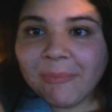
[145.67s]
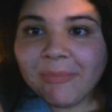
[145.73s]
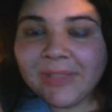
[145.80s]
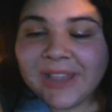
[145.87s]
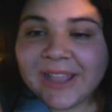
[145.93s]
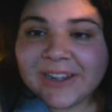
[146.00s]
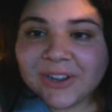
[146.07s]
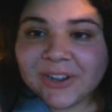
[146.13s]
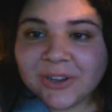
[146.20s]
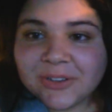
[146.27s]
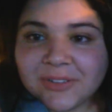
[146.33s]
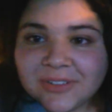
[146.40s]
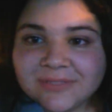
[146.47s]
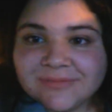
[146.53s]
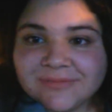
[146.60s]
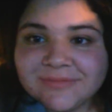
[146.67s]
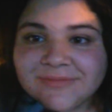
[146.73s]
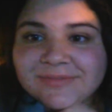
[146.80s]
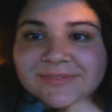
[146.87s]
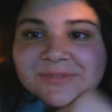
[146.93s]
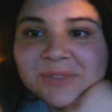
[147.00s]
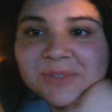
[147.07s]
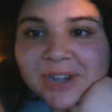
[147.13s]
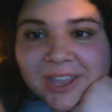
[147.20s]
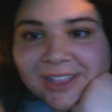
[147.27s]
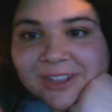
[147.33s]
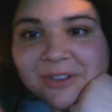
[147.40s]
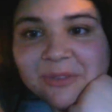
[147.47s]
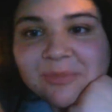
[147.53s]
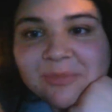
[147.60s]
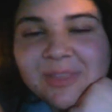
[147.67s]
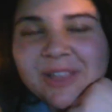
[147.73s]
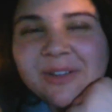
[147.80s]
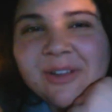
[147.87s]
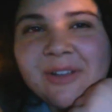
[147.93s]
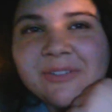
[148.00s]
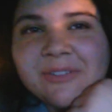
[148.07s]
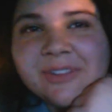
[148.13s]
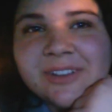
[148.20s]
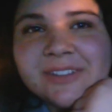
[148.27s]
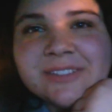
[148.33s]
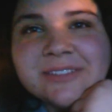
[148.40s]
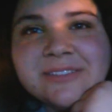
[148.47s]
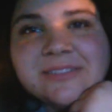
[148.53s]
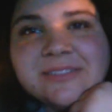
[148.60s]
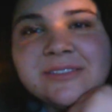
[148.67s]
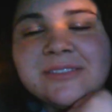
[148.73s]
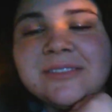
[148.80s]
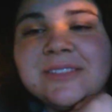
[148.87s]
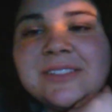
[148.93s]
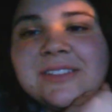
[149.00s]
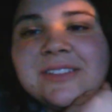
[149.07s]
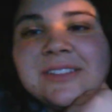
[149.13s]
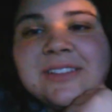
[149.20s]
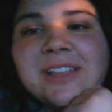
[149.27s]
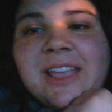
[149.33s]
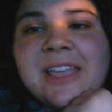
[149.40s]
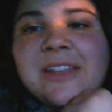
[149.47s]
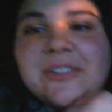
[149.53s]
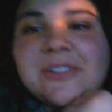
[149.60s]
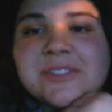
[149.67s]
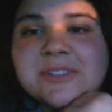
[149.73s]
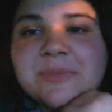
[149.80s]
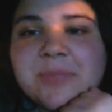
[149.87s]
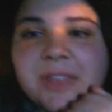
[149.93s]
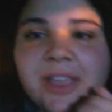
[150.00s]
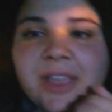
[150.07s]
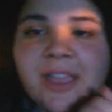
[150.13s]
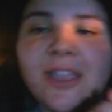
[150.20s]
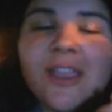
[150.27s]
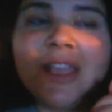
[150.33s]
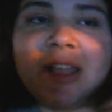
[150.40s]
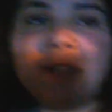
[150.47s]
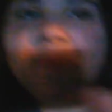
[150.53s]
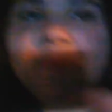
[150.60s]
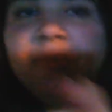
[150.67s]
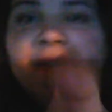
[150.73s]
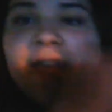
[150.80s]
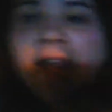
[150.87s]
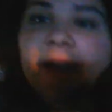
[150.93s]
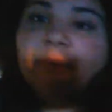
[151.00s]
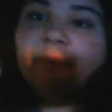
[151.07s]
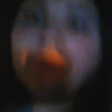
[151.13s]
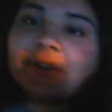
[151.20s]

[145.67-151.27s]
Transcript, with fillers: later when I get home, like around 8 or something. But yeah,